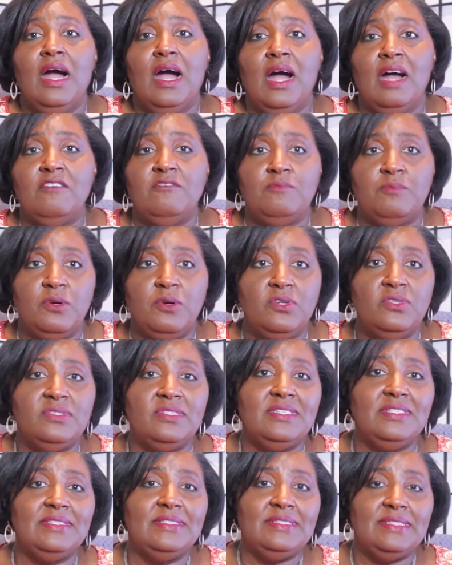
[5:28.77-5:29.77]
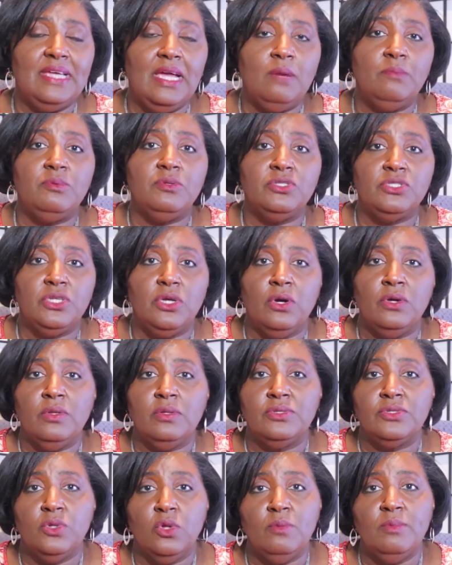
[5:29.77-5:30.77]
I've posted a sample
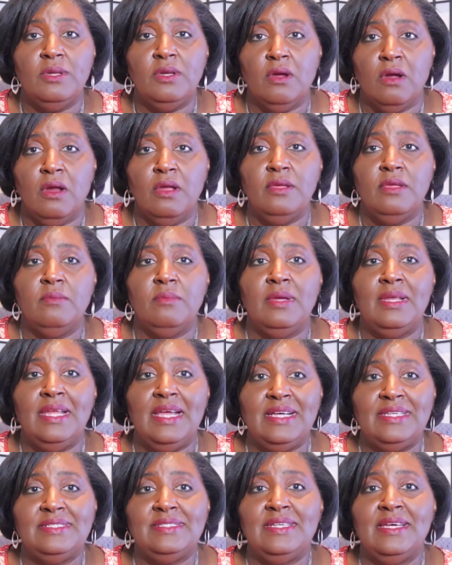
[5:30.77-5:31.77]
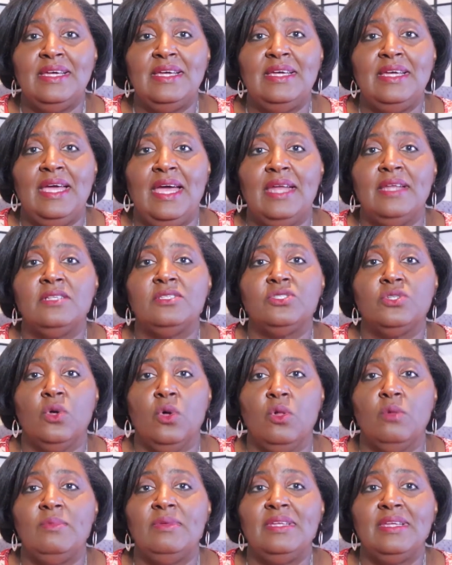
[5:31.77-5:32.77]
Toulmin argument essay and a
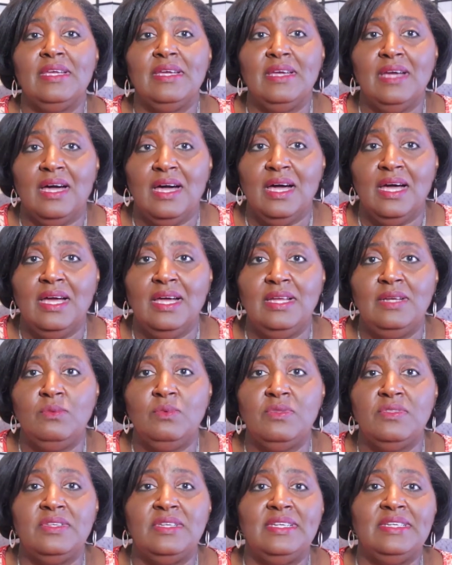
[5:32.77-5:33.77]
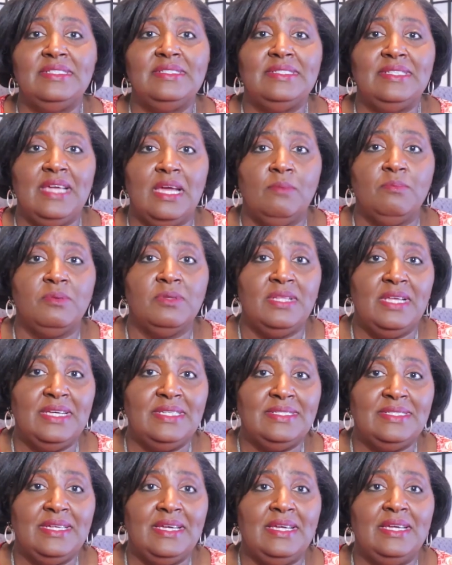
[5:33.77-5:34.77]
Toulmin guide with an example
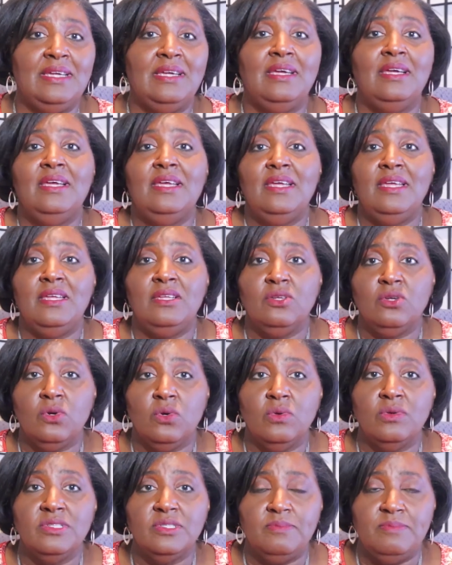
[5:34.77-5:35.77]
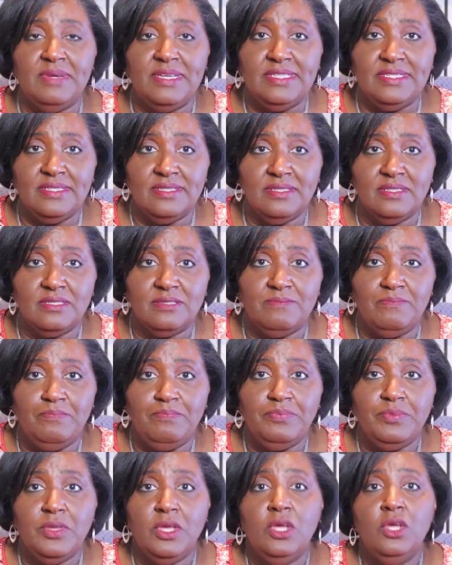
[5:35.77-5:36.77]
essay in Course Basics.
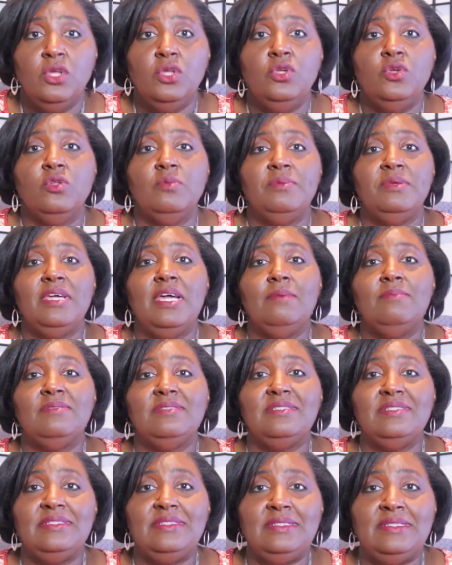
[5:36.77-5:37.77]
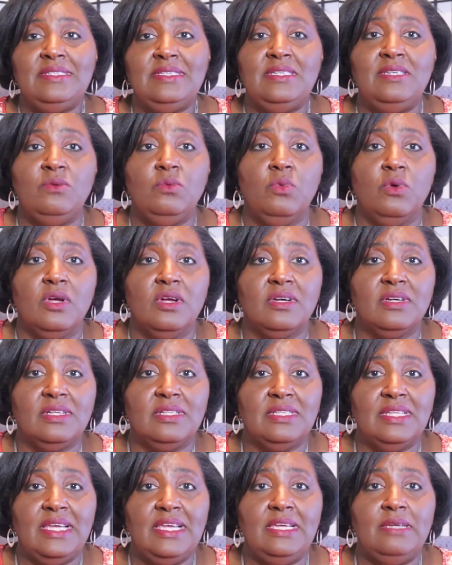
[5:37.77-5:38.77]
You'll be able to see where
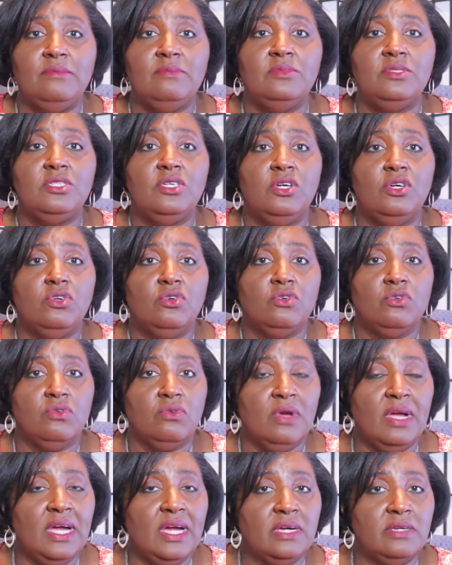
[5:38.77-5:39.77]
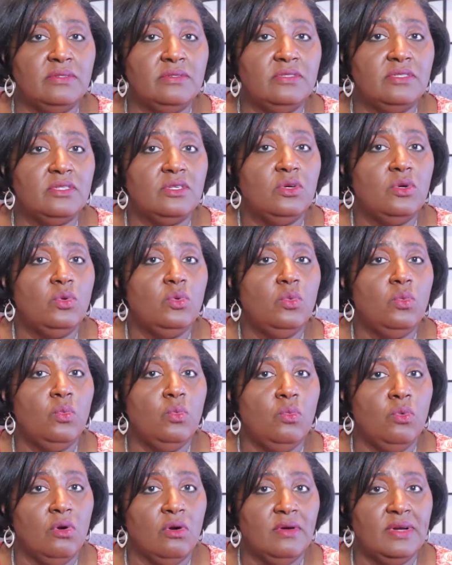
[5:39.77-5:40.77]
claims, grounds,
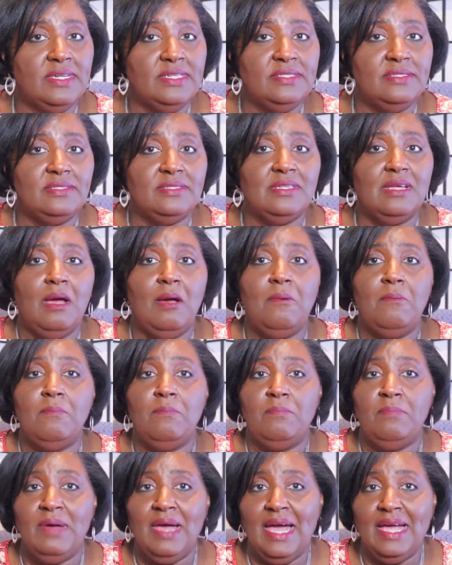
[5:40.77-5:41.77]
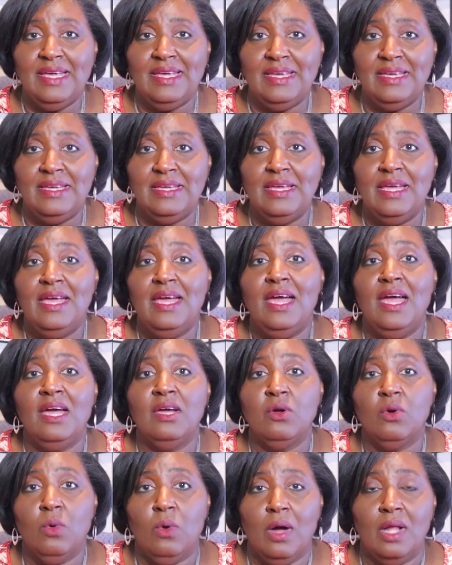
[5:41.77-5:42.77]
warrants, backing,
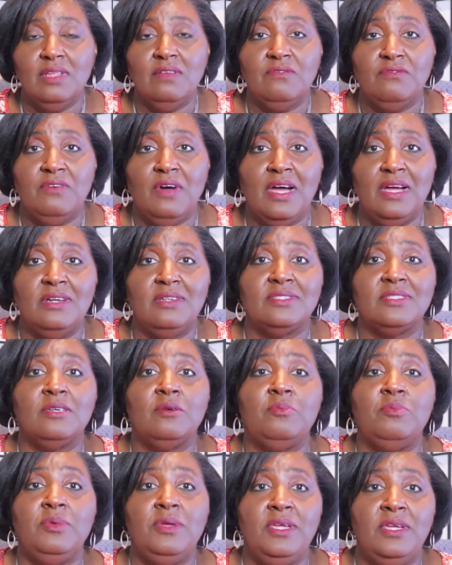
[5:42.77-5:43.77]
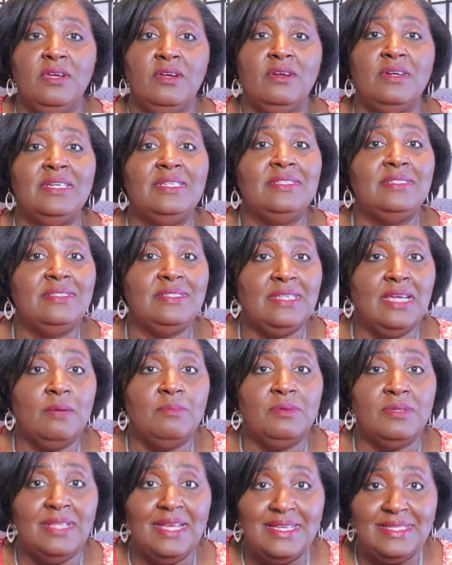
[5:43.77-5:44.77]
and qualifiers appear in the
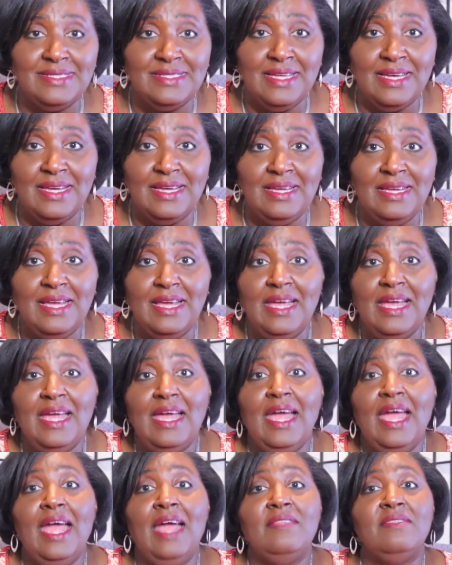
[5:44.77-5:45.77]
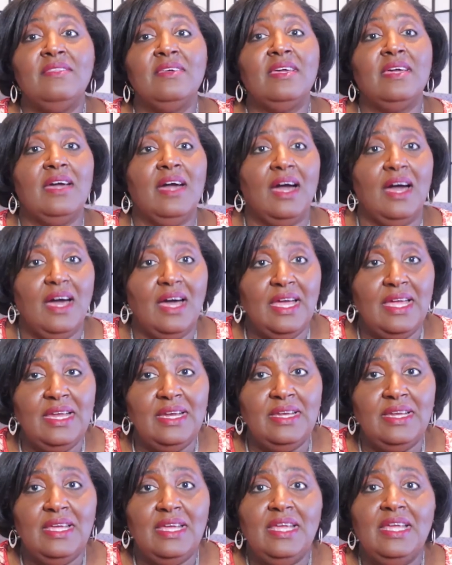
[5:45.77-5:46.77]
sample essay, and the
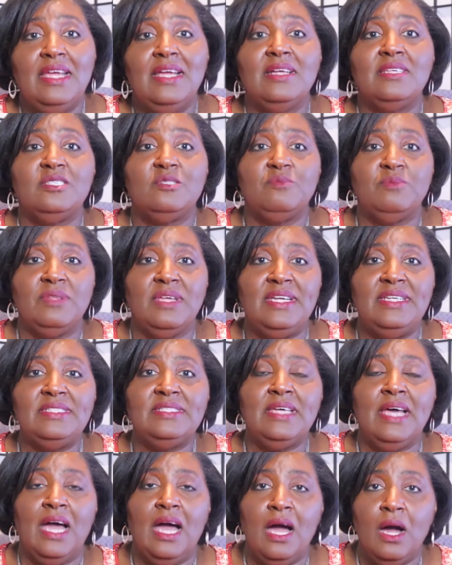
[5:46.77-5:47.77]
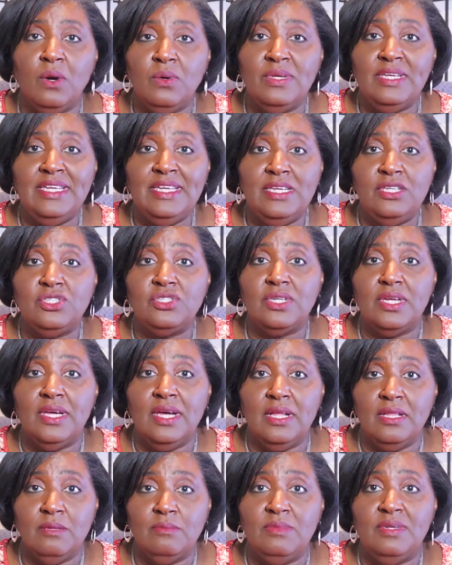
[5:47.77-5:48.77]
guide explains how each
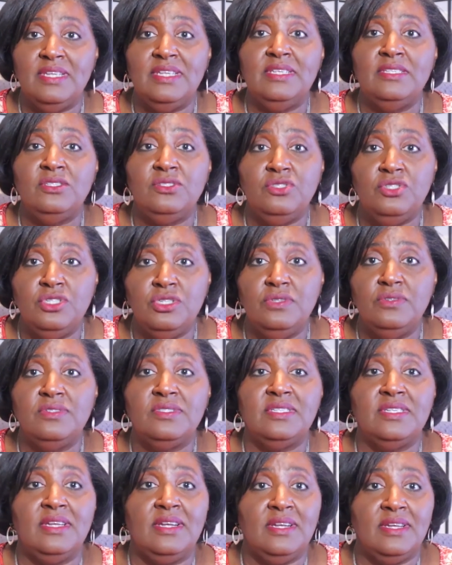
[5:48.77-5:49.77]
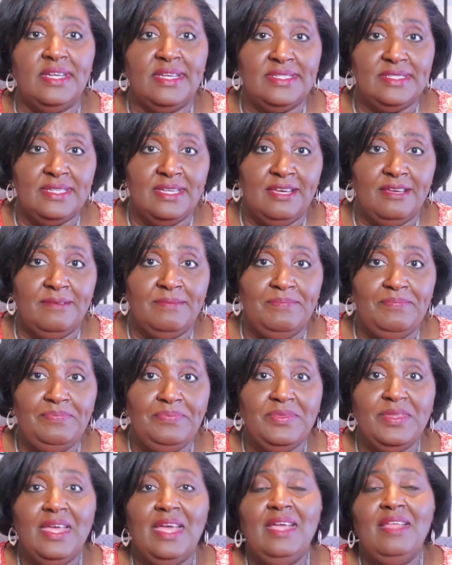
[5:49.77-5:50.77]
element is used in an essay.
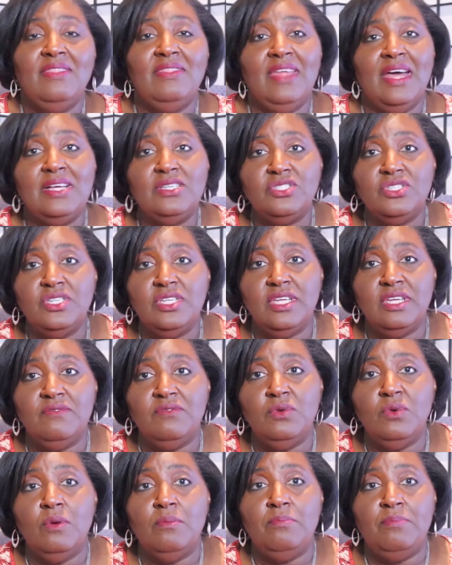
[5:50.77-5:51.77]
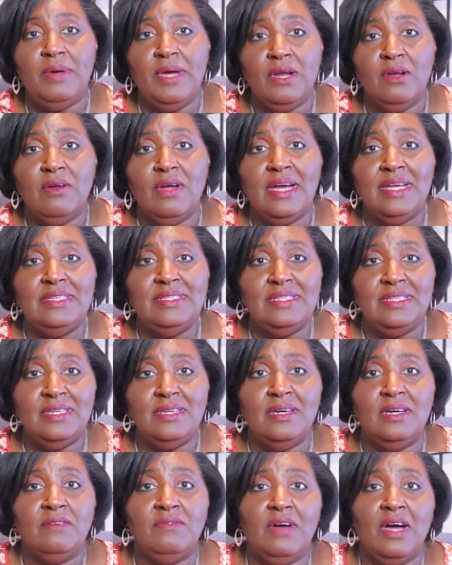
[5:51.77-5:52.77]
That should give you a better
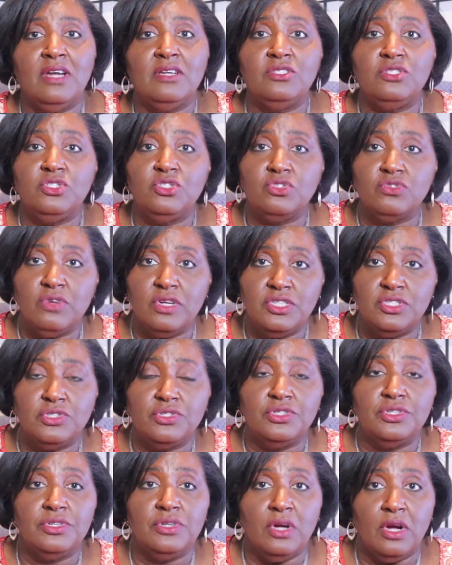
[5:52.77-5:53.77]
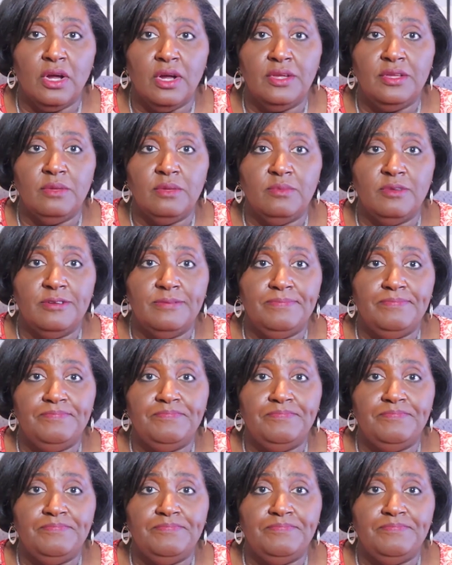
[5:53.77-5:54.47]
idea of how to structure your argument.